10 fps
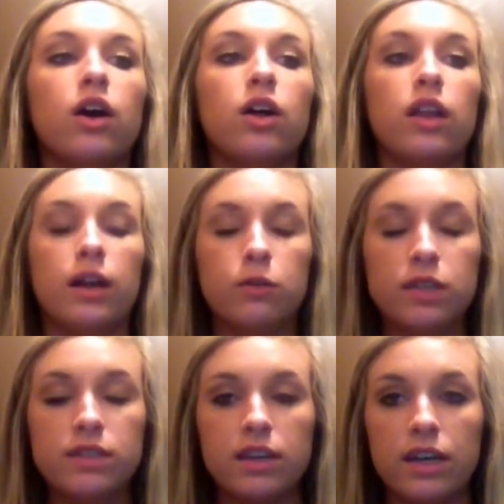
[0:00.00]
Like we
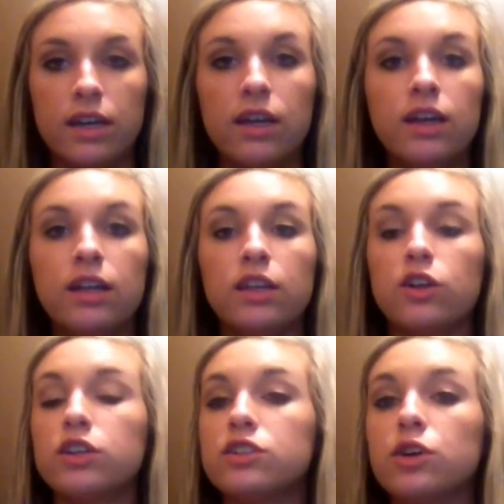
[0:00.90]
said, there
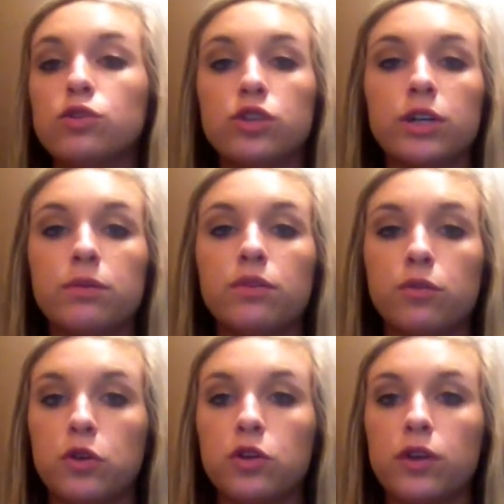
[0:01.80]
is no treatment
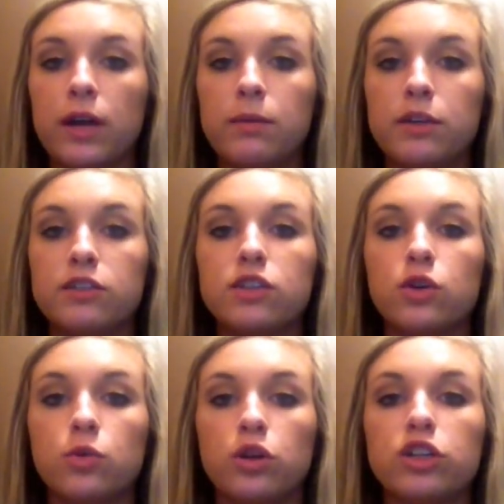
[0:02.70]
for the rabies
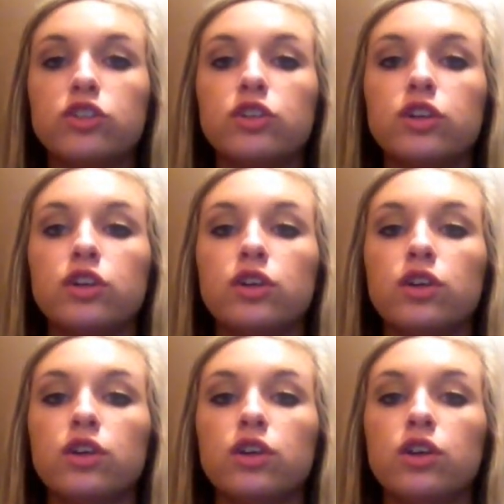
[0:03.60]
once
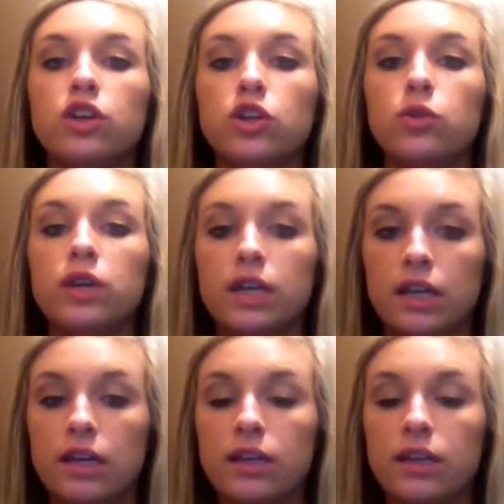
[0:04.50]
you get it.